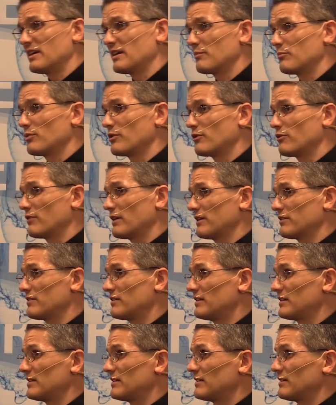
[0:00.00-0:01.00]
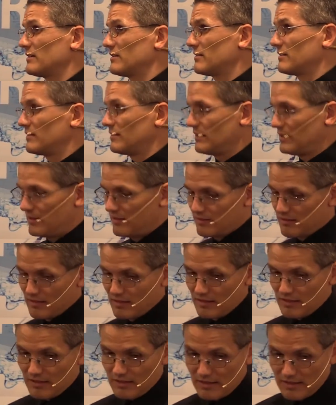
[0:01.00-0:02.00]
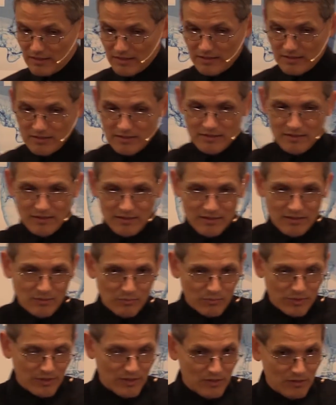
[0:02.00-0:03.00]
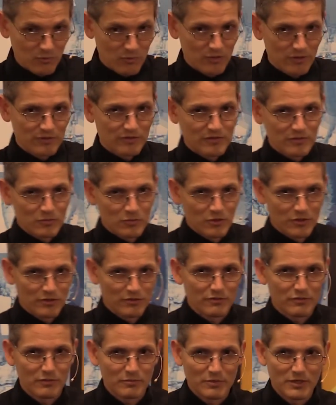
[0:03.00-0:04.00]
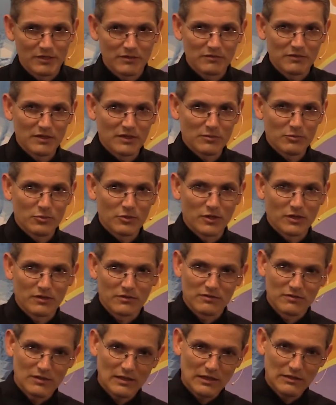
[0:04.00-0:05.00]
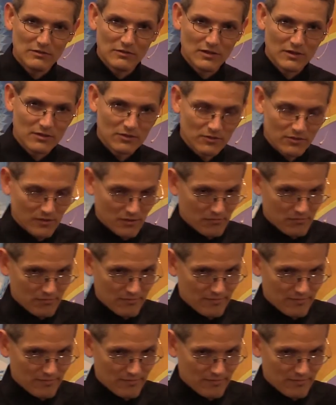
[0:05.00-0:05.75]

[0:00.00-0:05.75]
progressing in the disease and being worse and worse from that standpoint. So that's not good.